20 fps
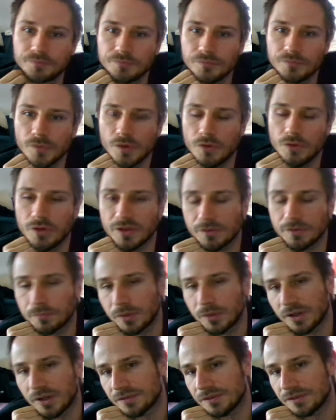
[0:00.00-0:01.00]

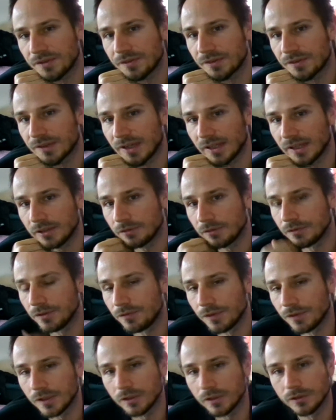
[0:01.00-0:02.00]
express this kind of
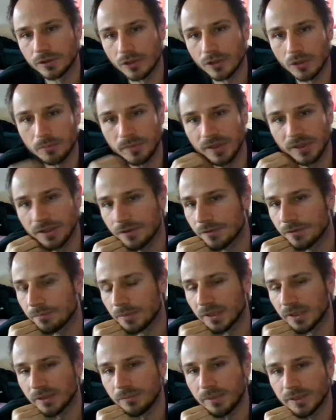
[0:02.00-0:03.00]
difficult topics,
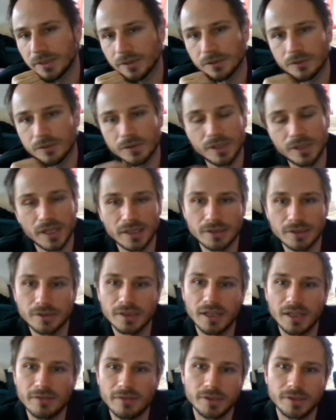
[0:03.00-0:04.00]
but on the other
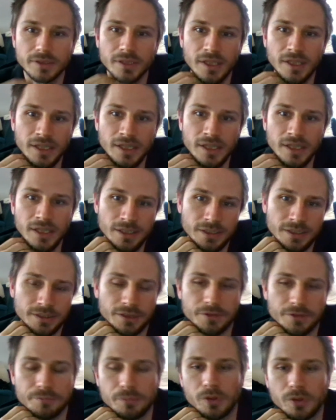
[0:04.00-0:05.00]
level,
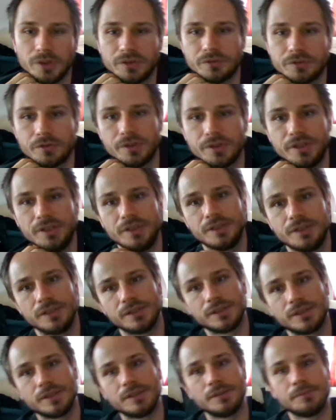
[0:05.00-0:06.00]
this poetry
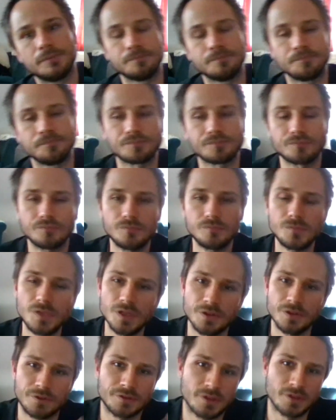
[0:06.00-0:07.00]

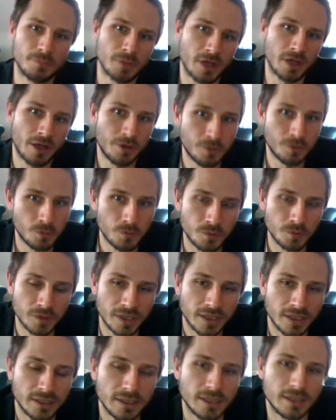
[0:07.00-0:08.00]
is somehow
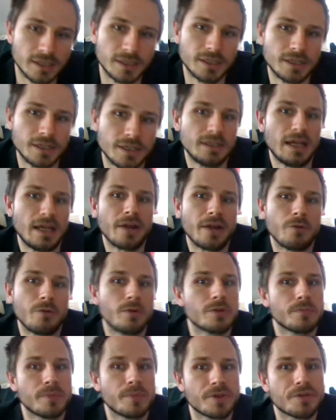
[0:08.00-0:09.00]
like a
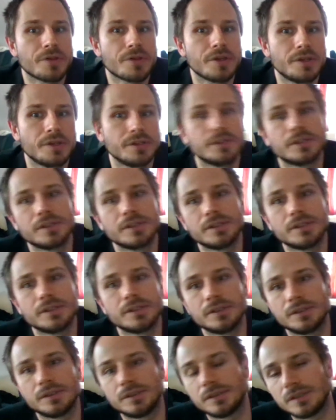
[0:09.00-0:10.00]
language machine
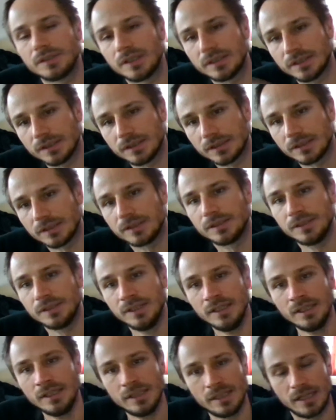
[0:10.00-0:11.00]
that
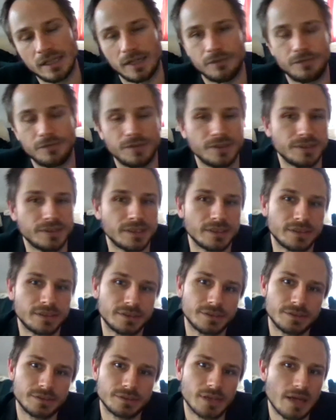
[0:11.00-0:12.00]
I feel that
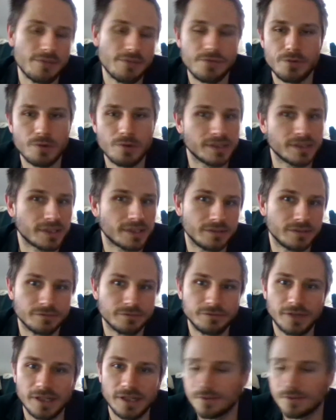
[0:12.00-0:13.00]
everyone can
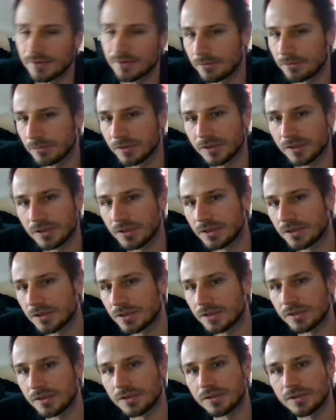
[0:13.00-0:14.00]
find something
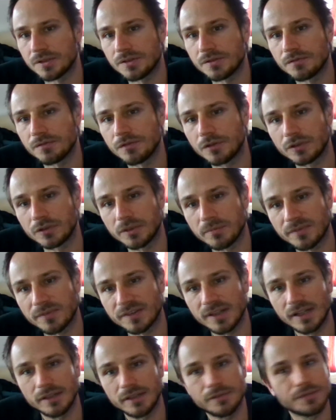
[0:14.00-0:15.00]
for
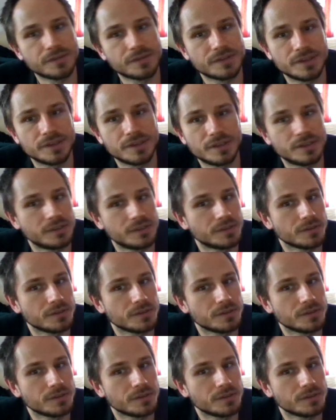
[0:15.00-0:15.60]
themselves there.